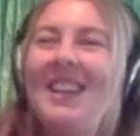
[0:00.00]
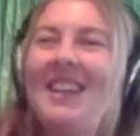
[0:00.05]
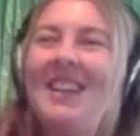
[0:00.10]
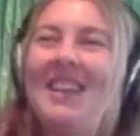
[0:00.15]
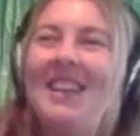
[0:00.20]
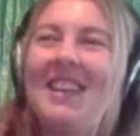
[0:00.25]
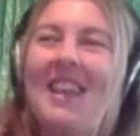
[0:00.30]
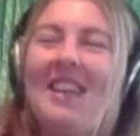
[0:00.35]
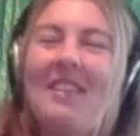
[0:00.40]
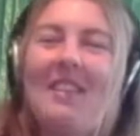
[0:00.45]

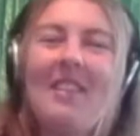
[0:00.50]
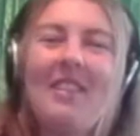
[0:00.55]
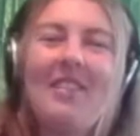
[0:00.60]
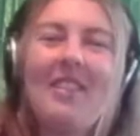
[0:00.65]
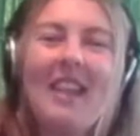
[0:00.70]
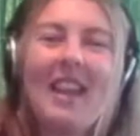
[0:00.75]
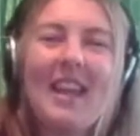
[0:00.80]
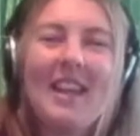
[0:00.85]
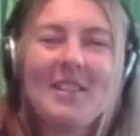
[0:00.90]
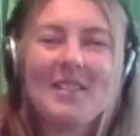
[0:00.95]
Yeah, they're
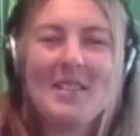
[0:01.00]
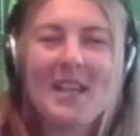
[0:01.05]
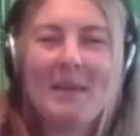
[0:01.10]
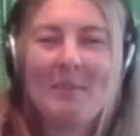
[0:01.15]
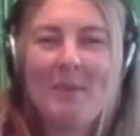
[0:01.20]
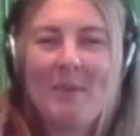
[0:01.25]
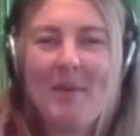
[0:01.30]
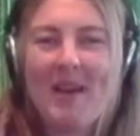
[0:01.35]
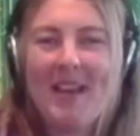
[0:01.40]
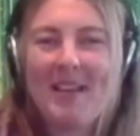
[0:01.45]
like
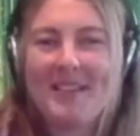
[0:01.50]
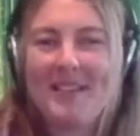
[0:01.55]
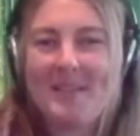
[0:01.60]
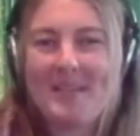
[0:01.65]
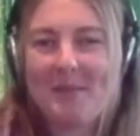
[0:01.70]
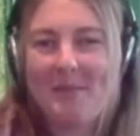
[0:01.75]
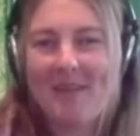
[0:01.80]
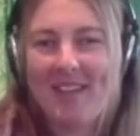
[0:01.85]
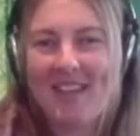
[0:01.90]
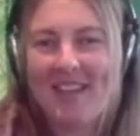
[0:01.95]
cyber pets to
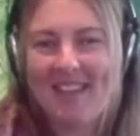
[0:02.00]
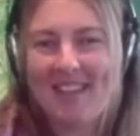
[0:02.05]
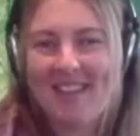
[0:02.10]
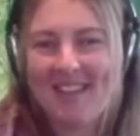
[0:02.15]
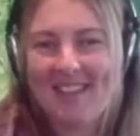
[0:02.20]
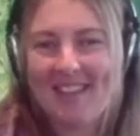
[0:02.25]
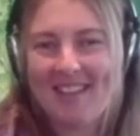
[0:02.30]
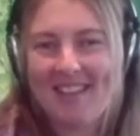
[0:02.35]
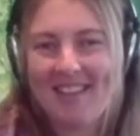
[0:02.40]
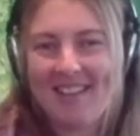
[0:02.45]
me.
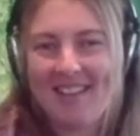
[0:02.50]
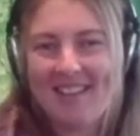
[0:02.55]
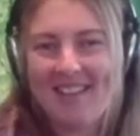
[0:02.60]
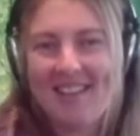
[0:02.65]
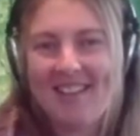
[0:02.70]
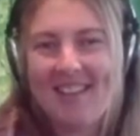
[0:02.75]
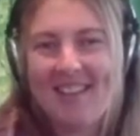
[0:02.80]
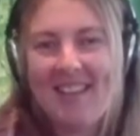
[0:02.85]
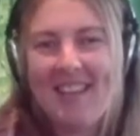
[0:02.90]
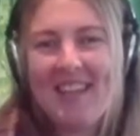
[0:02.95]

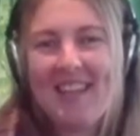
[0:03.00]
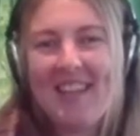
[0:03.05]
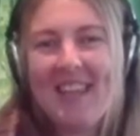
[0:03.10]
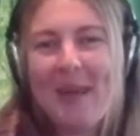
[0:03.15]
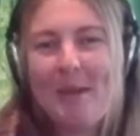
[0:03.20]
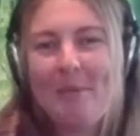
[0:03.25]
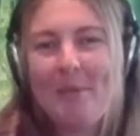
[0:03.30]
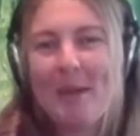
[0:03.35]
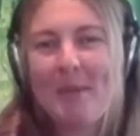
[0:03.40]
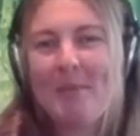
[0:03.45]
You
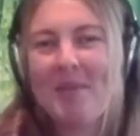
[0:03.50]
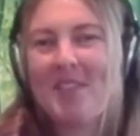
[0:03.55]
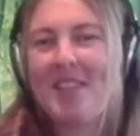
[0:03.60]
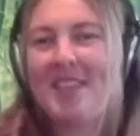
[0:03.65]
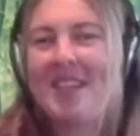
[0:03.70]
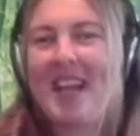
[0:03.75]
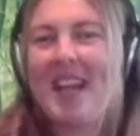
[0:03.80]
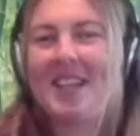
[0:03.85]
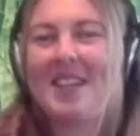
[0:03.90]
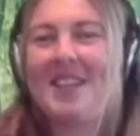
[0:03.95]
get pretty much
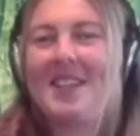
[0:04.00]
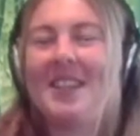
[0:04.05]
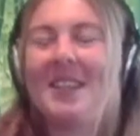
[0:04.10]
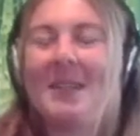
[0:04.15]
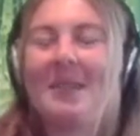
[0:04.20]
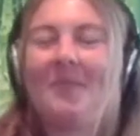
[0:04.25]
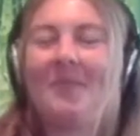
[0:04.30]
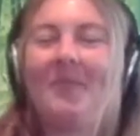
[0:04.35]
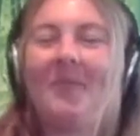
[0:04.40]
attached to them.